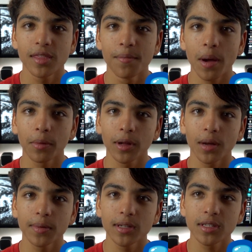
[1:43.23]
Bubble
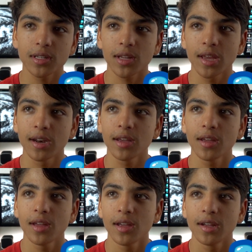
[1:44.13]
Guppies, and
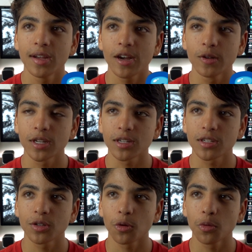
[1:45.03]
I was at a
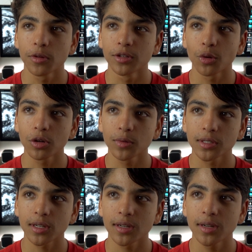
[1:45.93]
store where Dora was
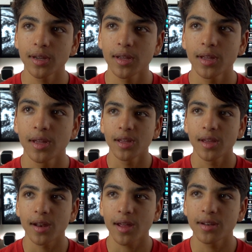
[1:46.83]
on, and
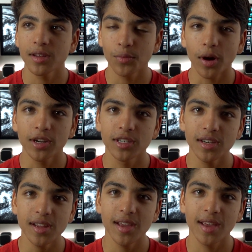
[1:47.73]
I did watch it,
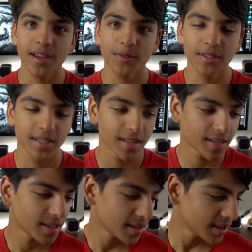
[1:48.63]
and I was
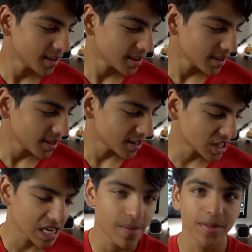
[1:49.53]

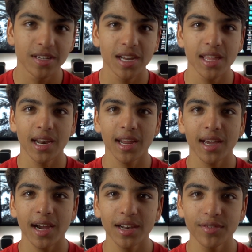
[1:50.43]
ashamed to say that I kind
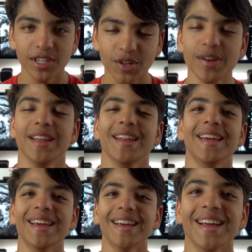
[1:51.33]
of enjoyed
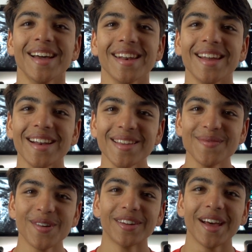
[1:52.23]
it. Not anymore.
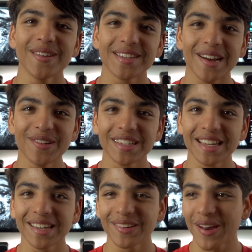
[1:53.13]
I was
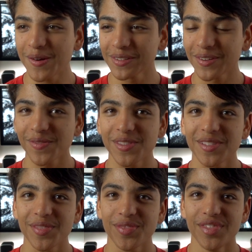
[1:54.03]
like
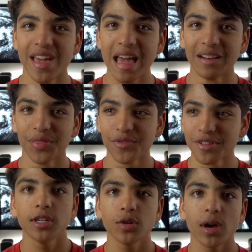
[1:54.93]
3.
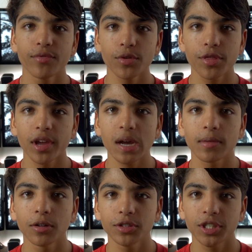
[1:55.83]
Did you ever think
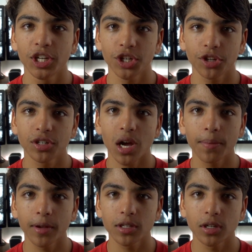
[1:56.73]
about changing the
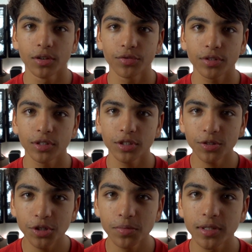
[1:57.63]
topics of
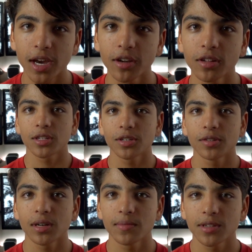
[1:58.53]
YouTube channel?
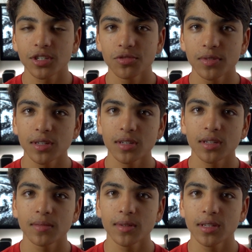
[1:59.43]
So I'm assuming
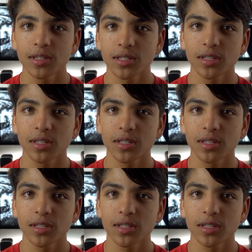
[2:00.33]
he means